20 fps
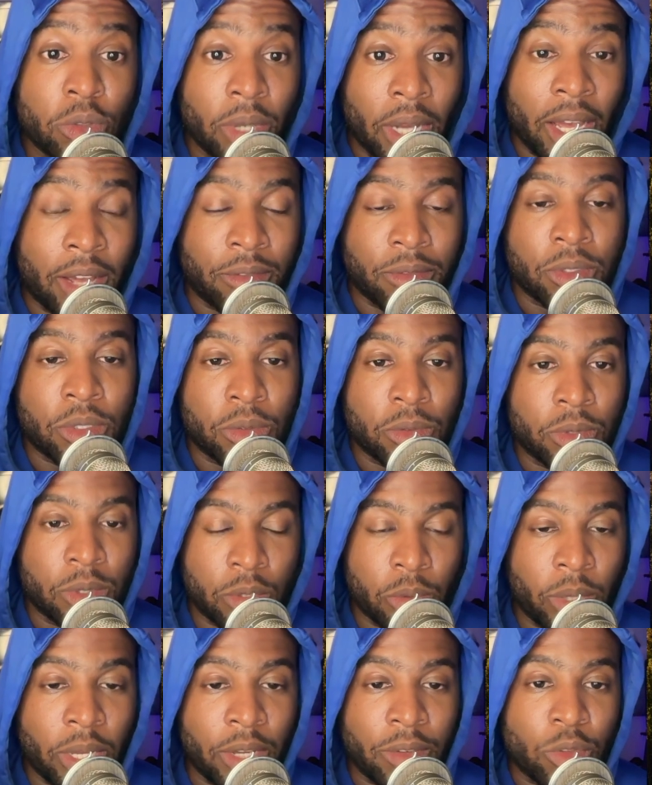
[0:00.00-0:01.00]
I have two. So
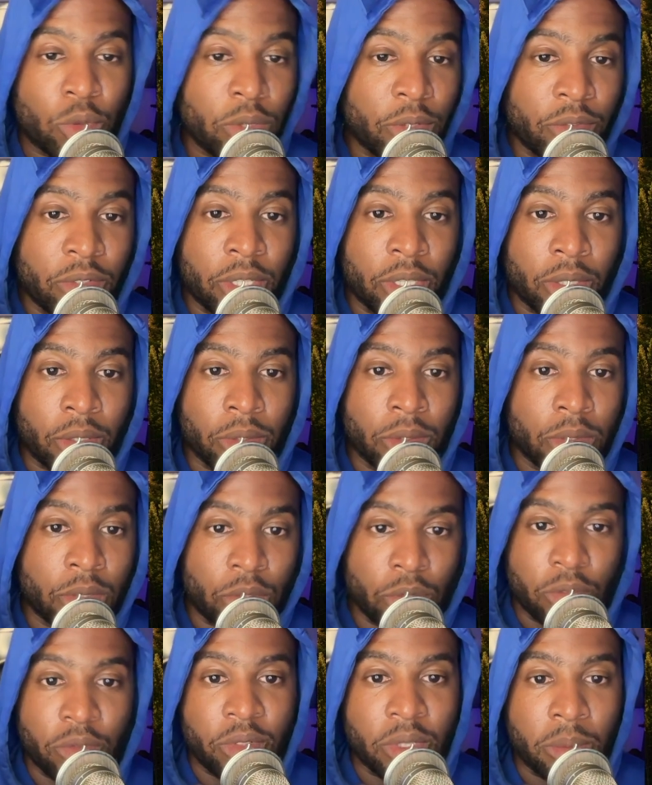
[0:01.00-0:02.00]
we have 3 vehicles. 2
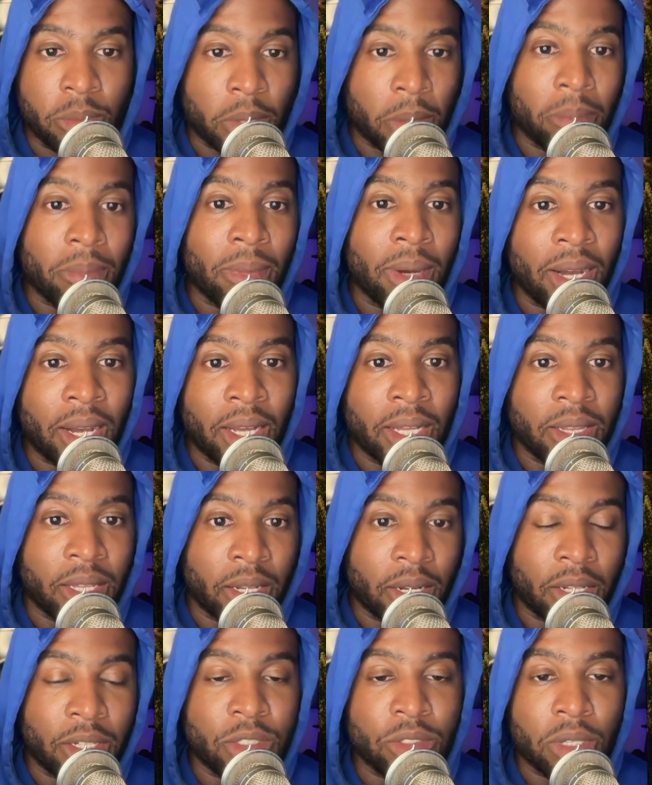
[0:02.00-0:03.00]
of them are mine that
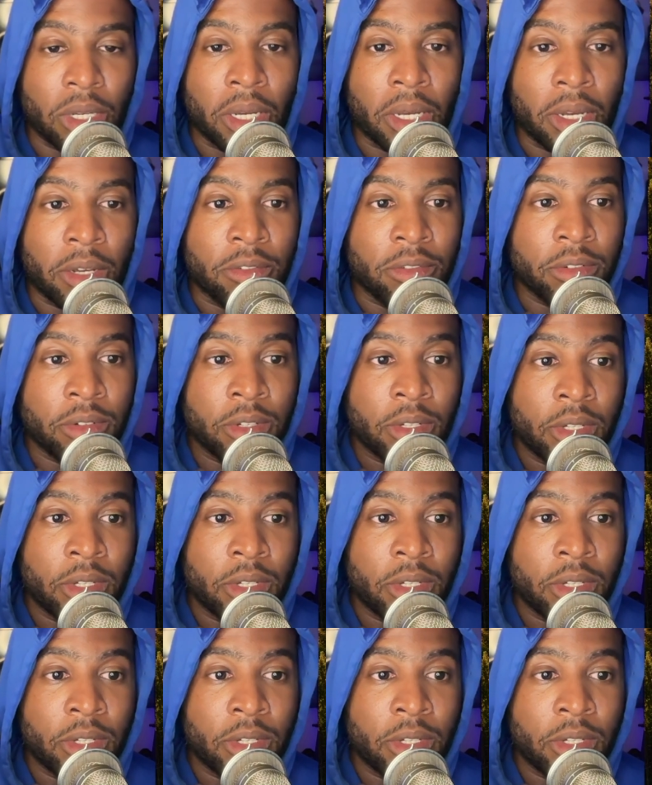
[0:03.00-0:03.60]
I drive.